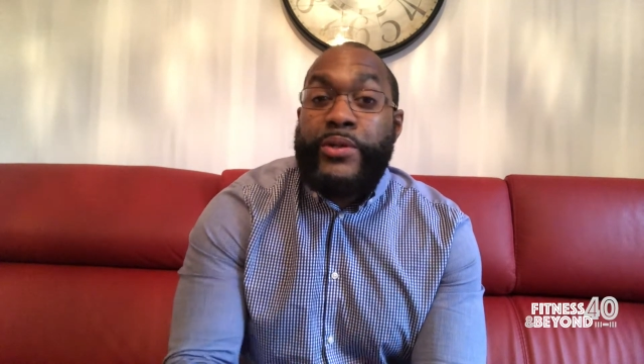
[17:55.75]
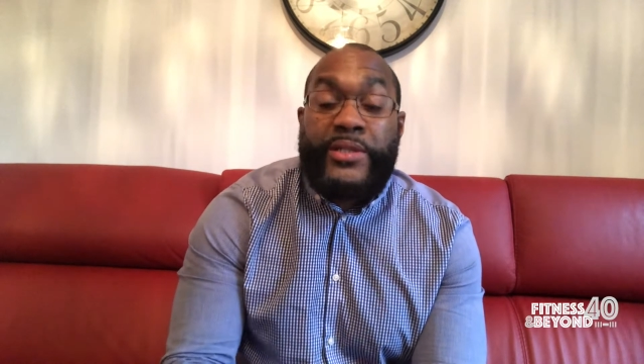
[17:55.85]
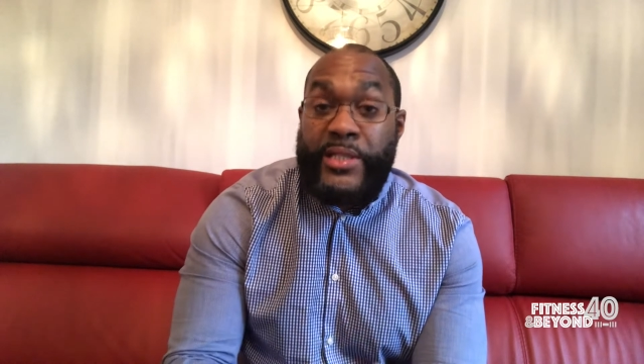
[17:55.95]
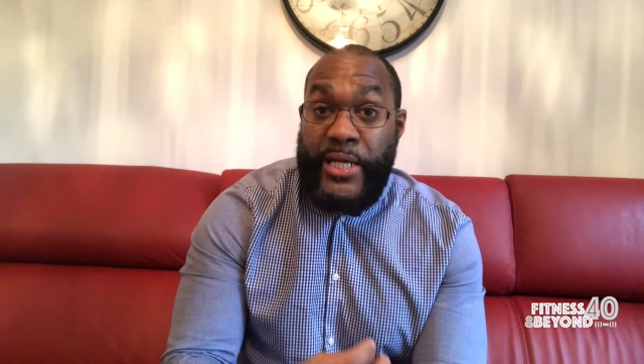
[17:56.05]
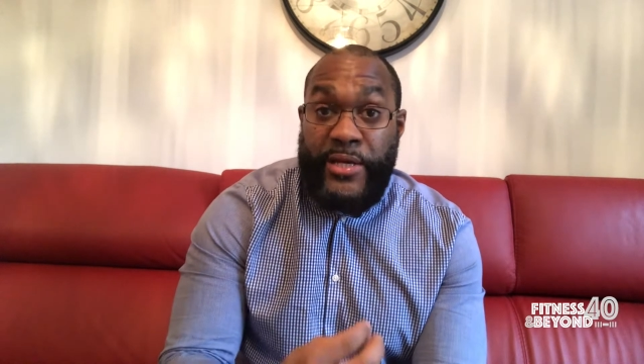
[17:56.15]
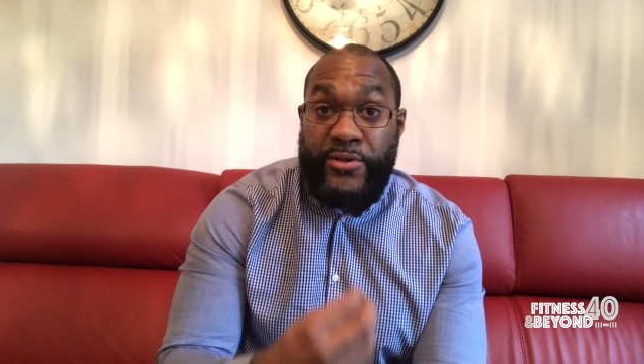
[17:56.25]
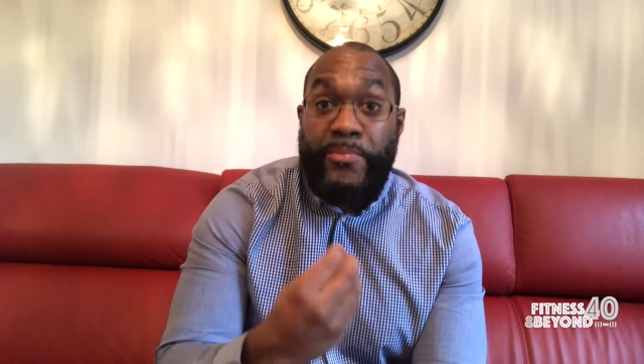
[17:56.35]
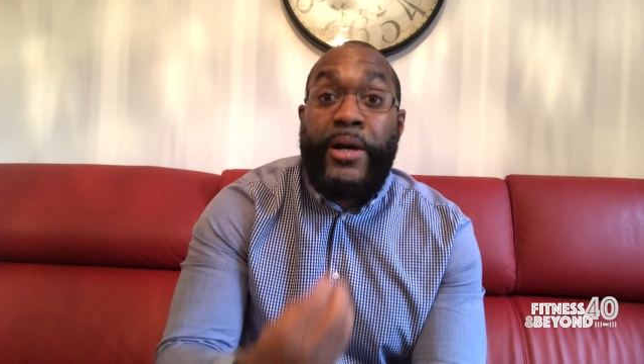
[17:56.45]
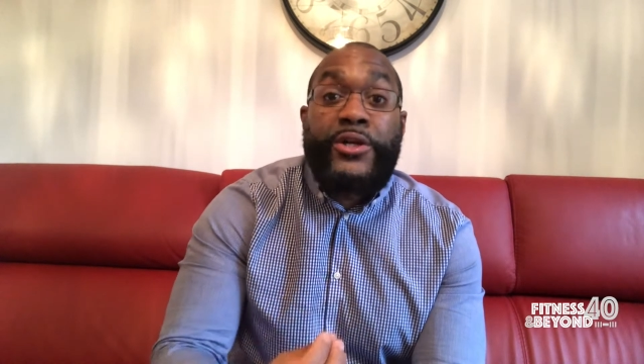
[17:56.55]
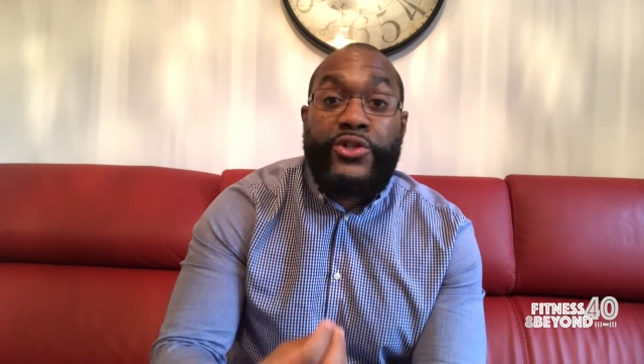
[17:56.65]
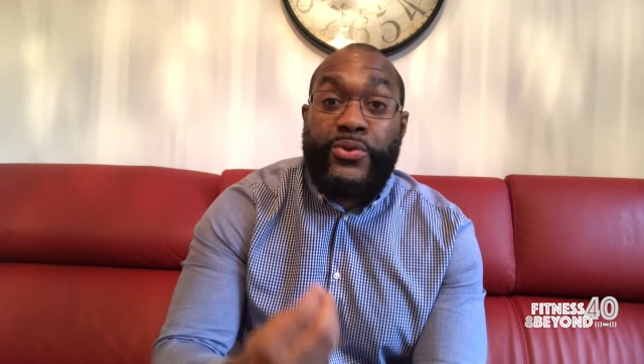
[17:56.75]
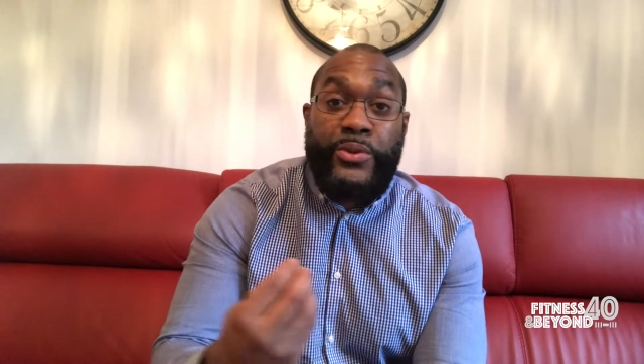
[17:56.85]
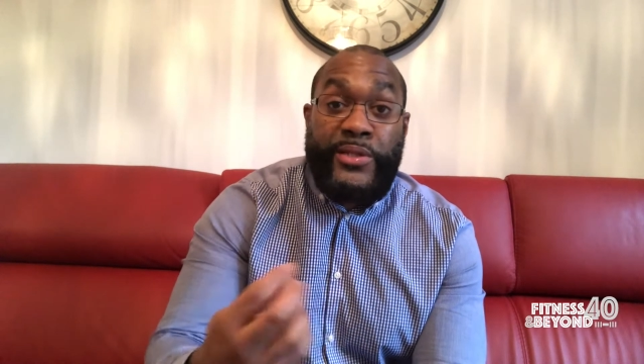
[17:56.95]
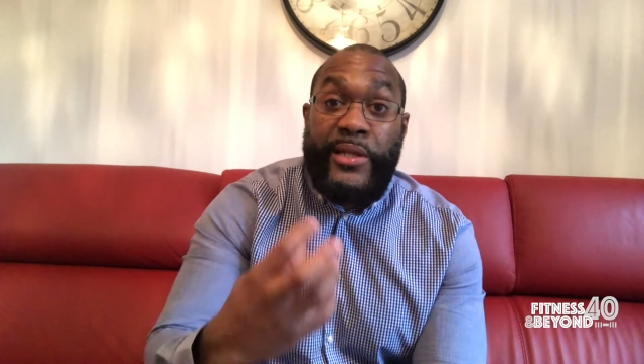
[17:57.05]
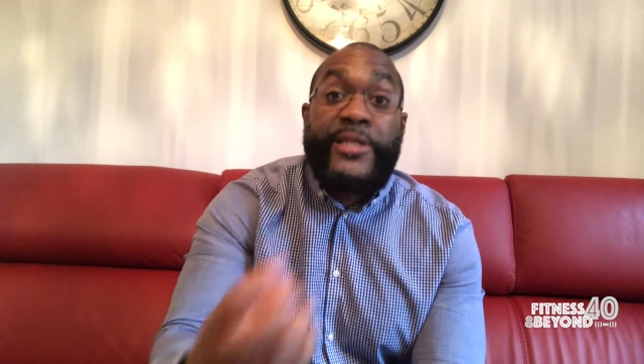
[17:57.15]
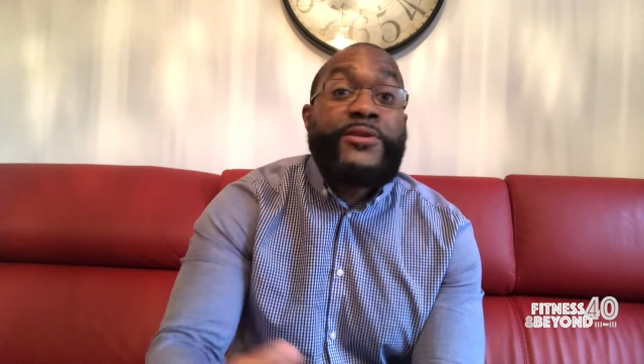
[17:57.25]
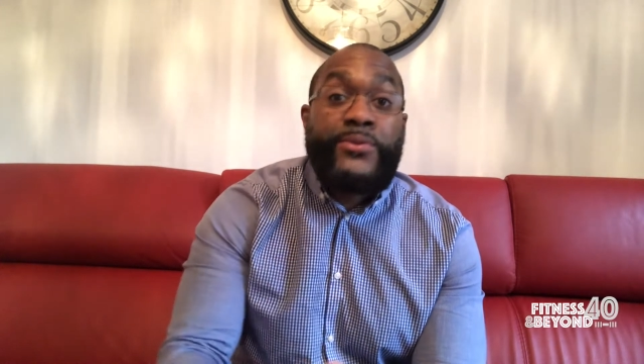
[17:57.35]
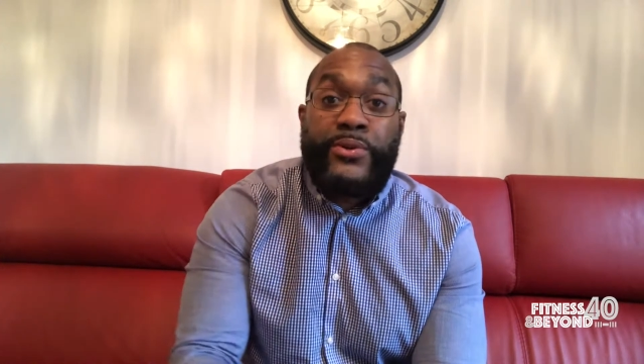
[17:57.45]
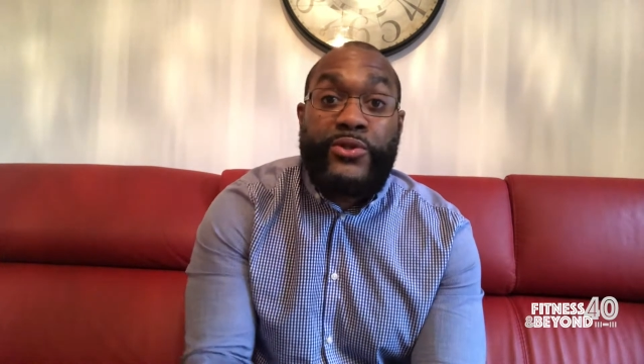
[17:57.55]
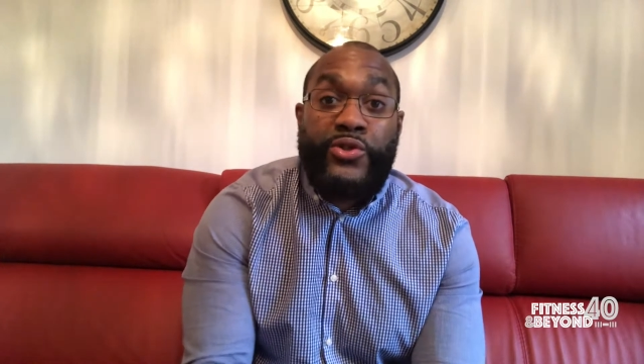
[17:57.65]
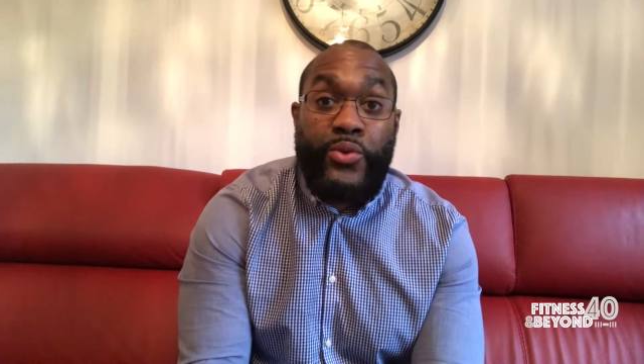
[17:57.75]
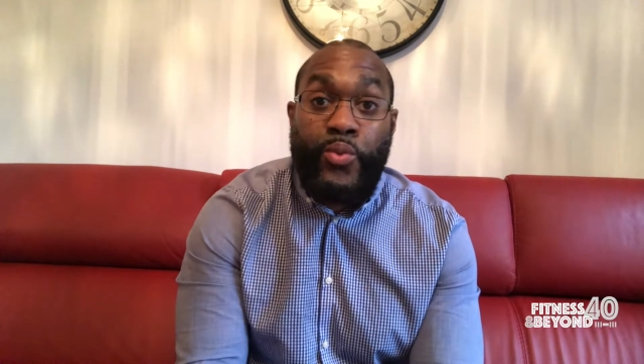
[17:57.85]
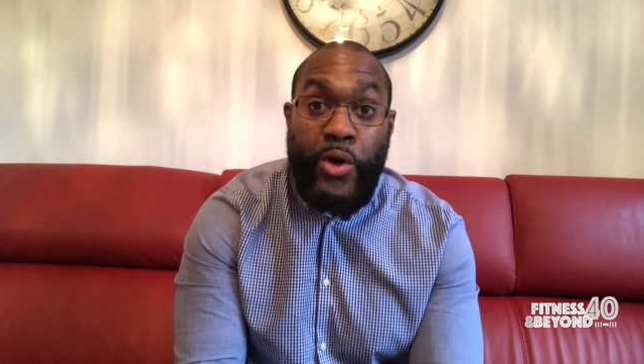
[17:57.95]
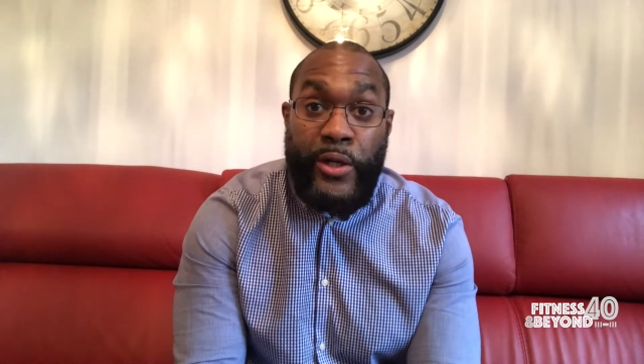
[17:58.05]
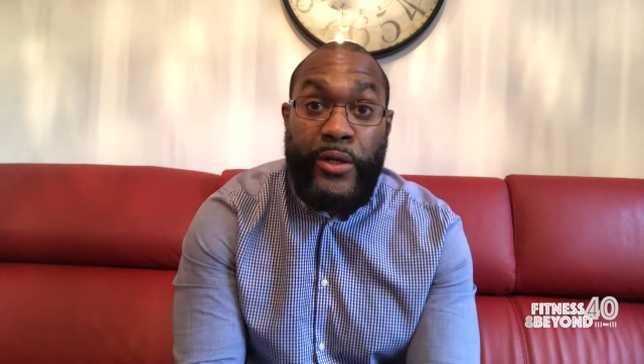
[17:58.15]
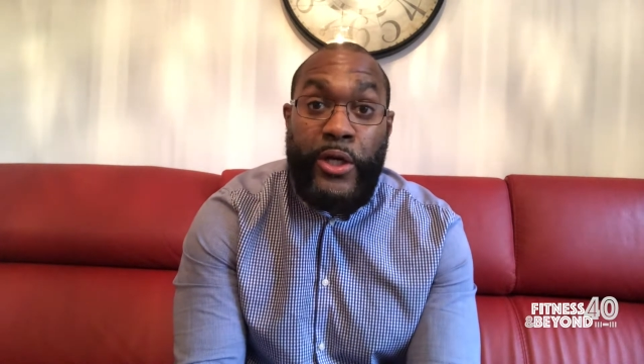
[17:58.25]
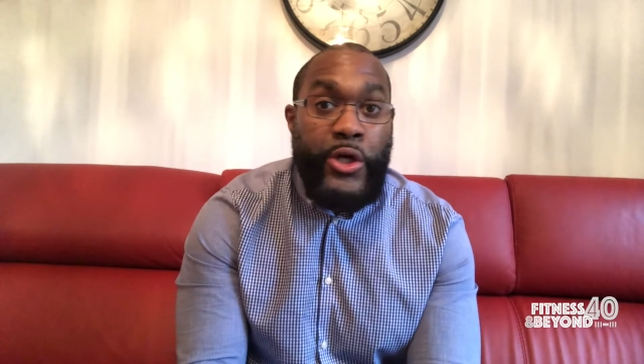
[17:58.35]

can say as much or as little as you want.